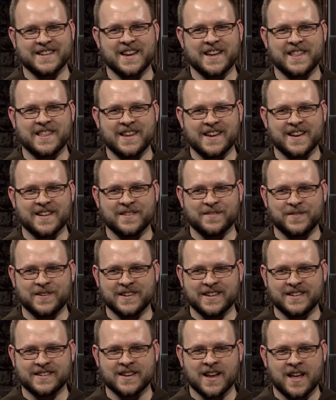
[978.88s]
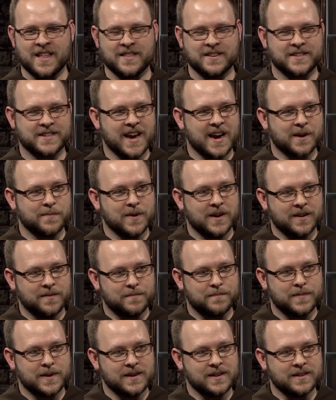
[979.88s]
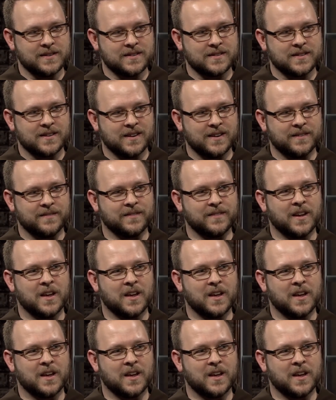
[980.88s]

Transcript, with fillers: say the other one is the sacrament of penance, of